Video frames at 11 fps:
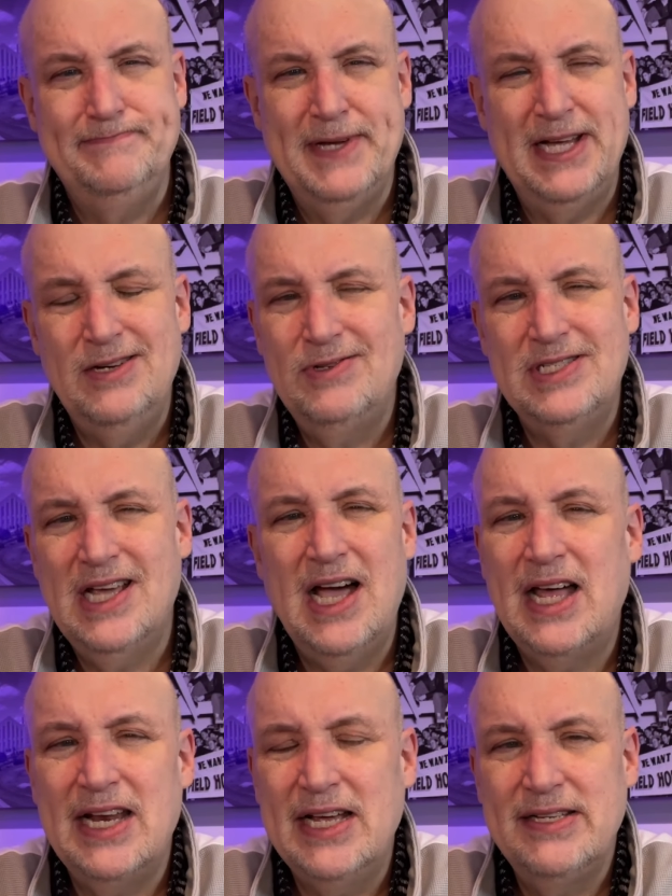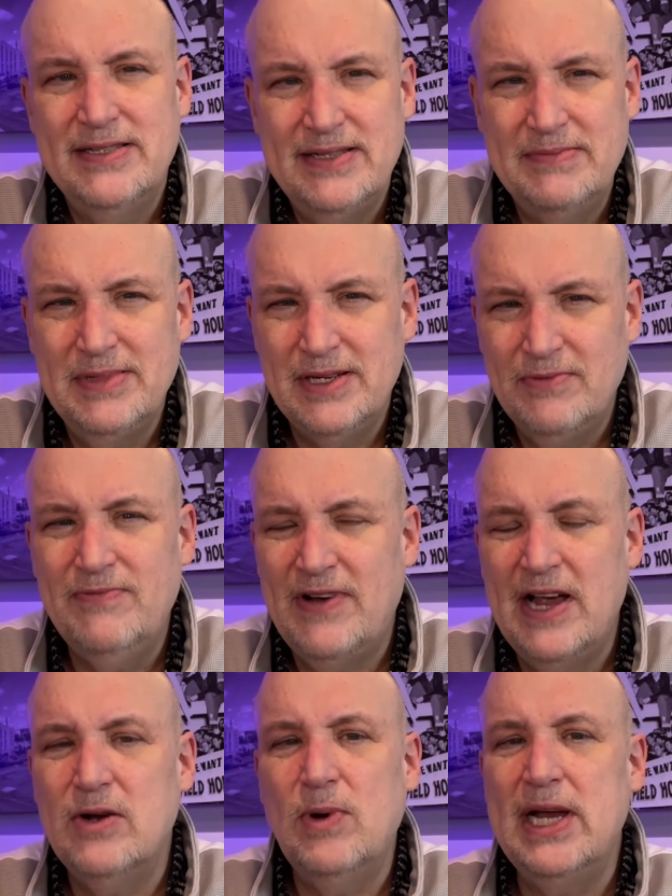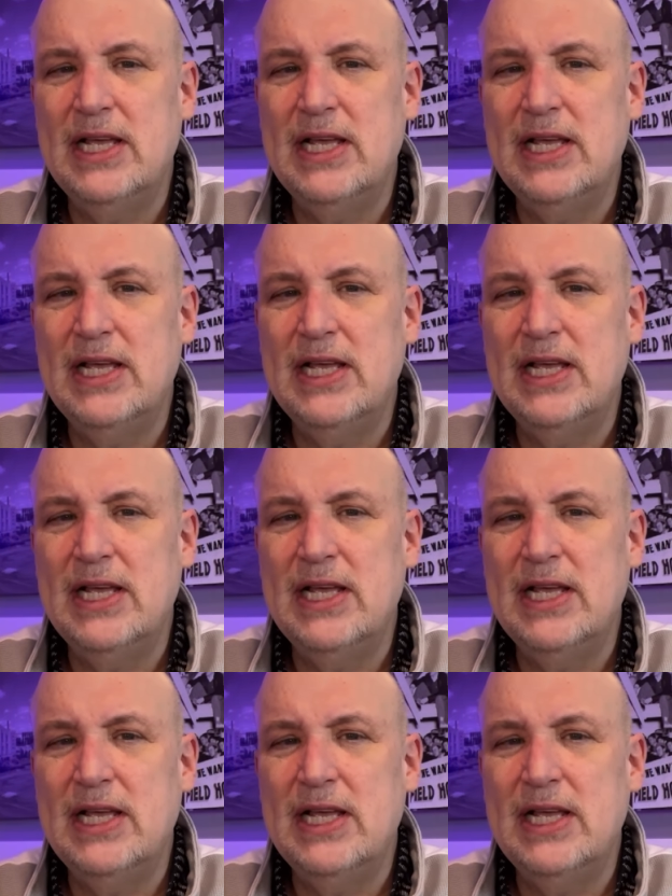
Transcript: I know it's odd. I'm going to find a way